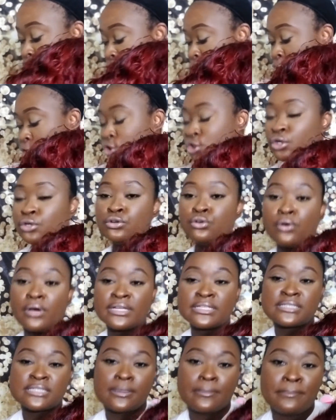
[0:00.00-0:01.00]
you're going
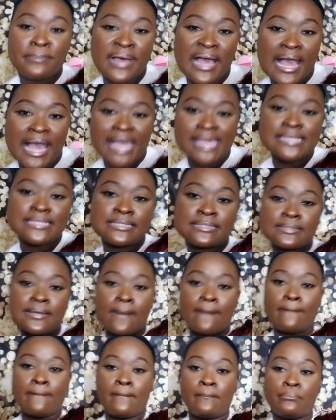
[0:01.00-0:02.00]
to buy
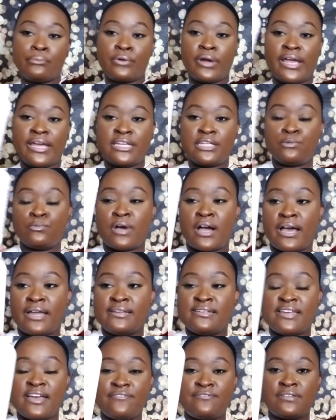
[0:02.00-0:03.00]
some Brandywine.
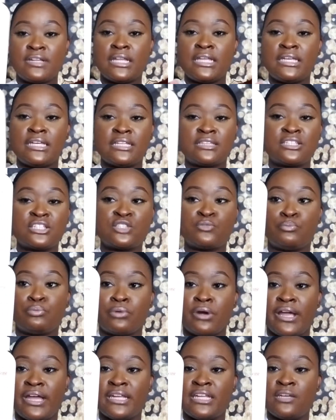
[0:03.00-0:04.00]
Definitely get this
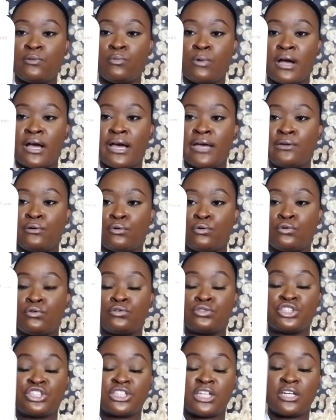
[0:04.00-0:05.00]
Brandywine Oil
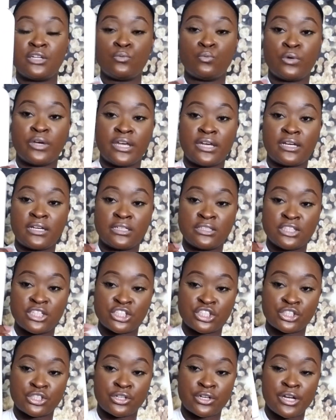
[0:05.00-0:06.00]
Sheen wig
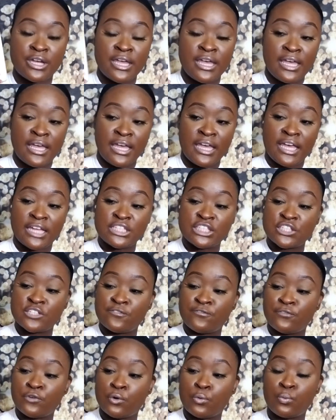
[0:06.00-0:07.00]
conditioner. It's
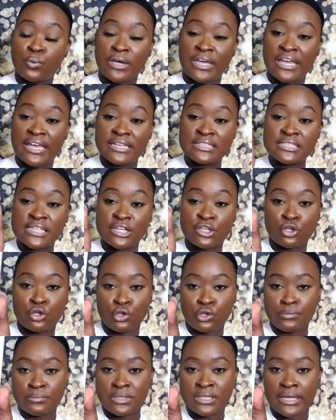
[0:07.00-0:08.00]
for wigs and
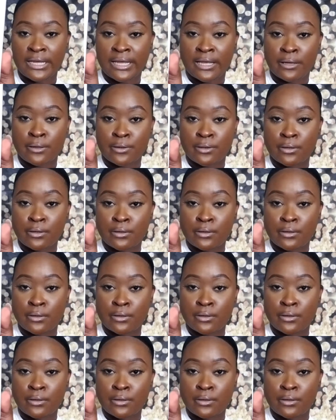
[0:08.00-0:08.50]
human hair.